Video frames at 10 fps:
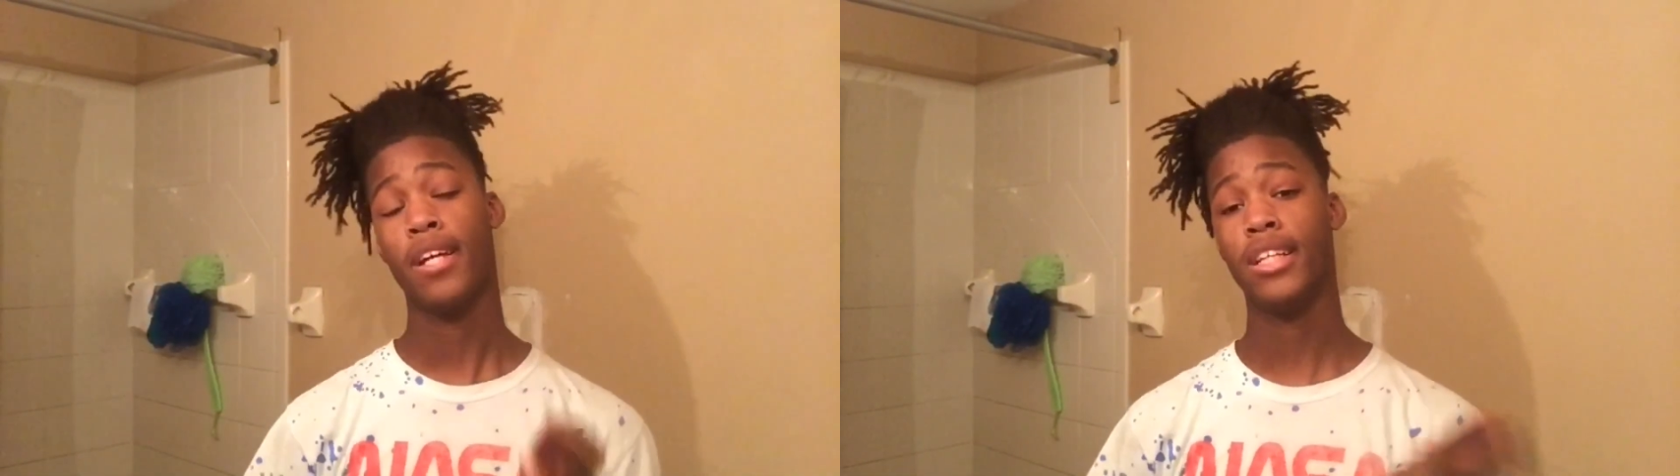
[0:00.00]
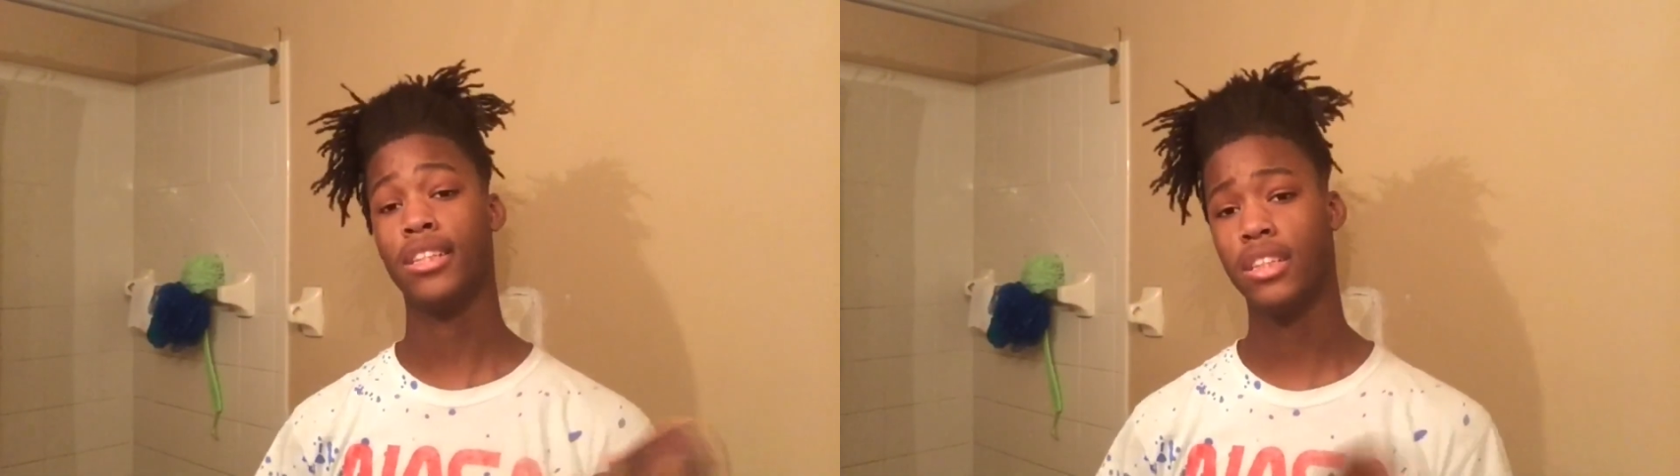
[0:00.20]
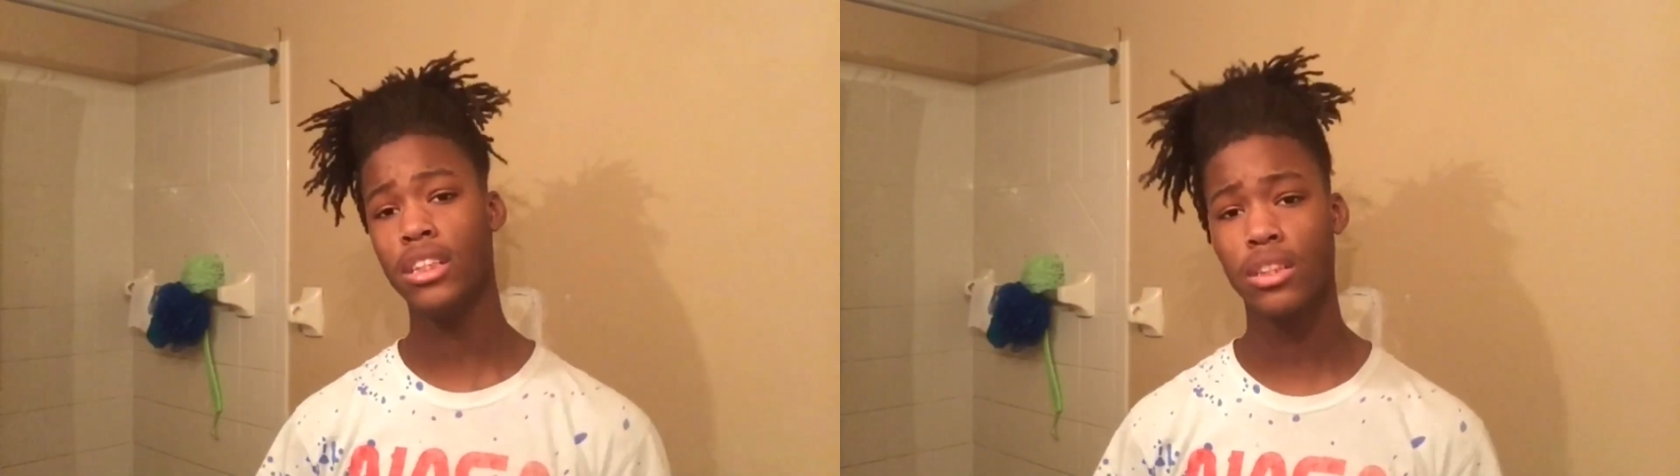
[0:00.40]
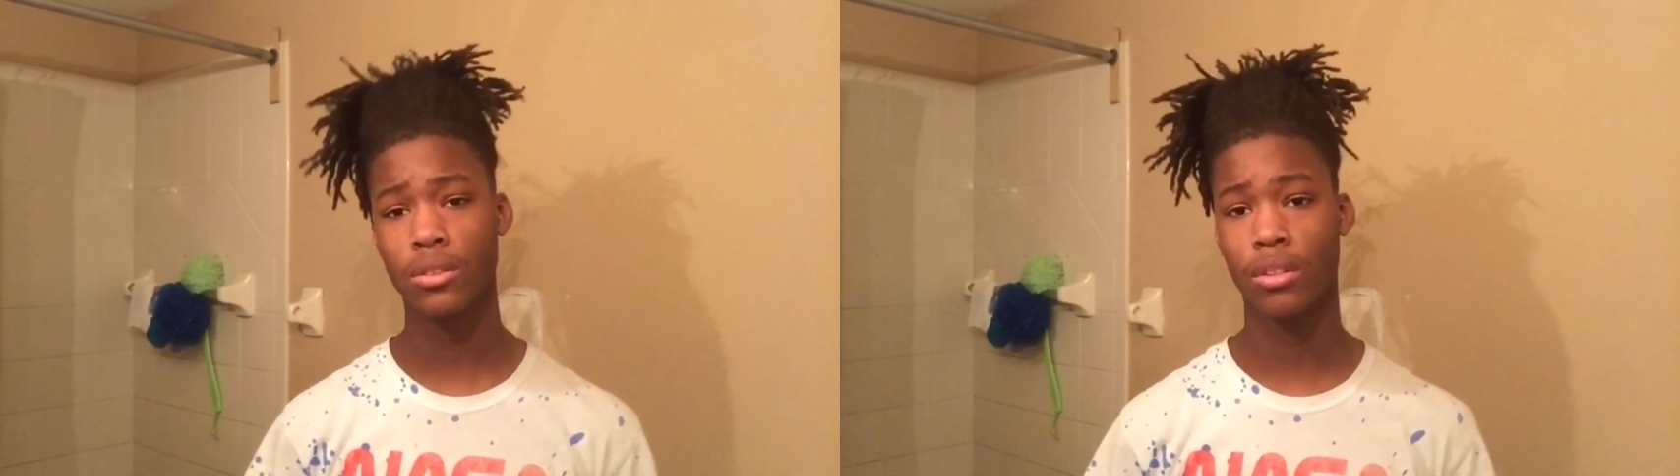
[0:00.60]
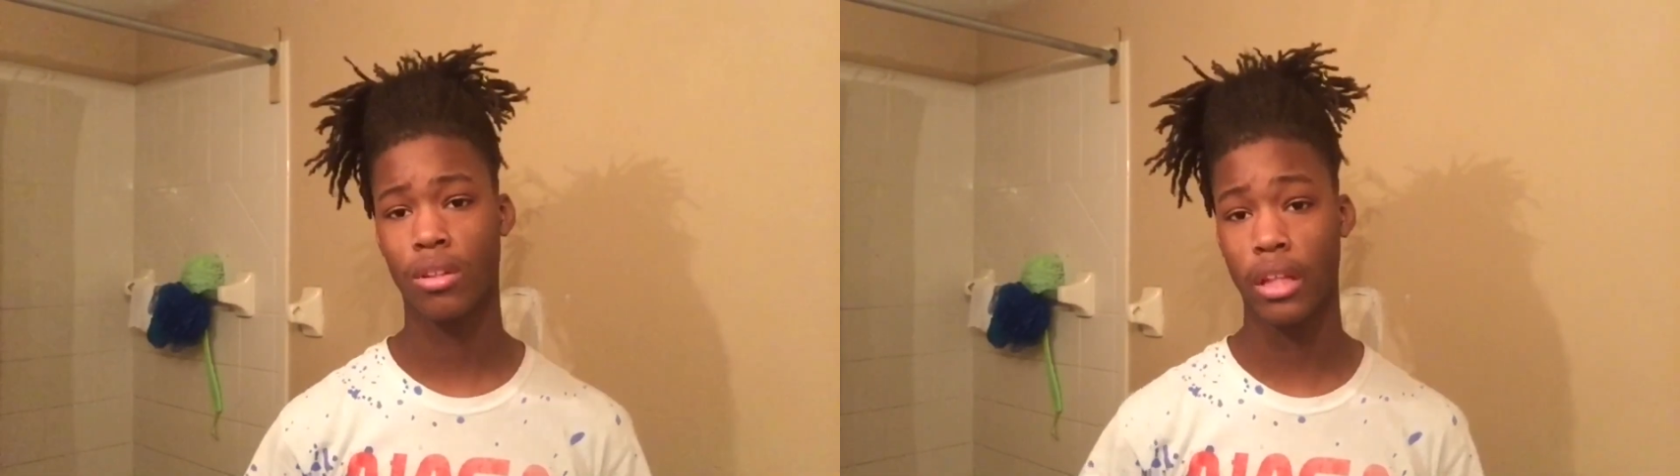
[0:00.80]
is
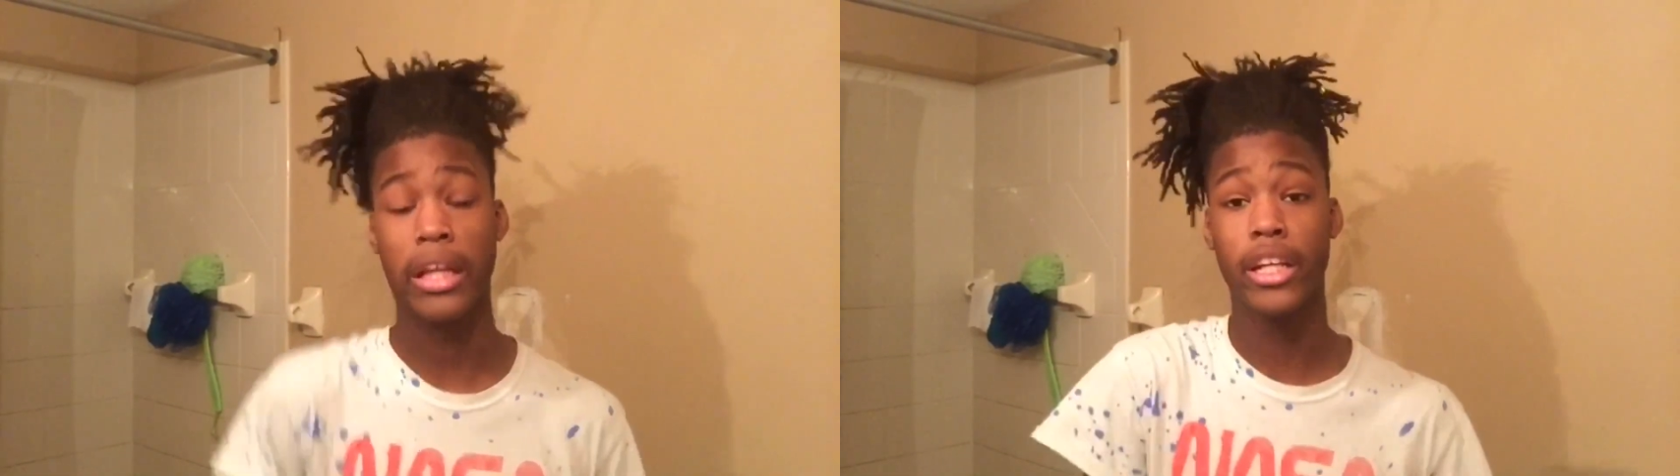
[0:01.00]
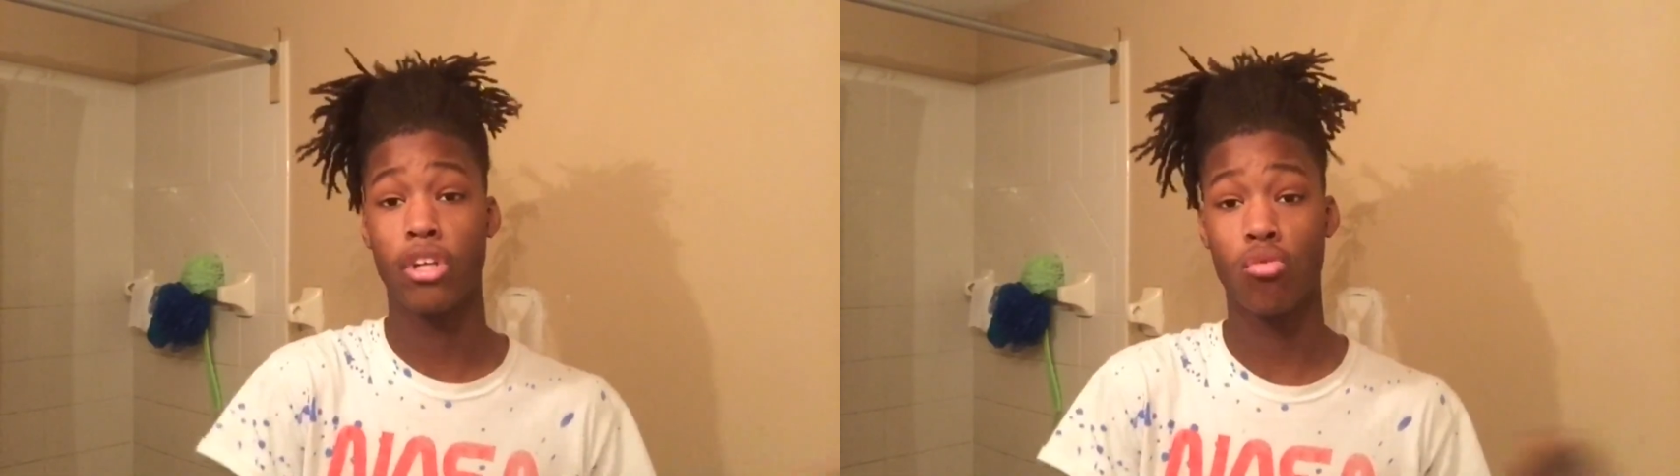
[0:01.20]
just let it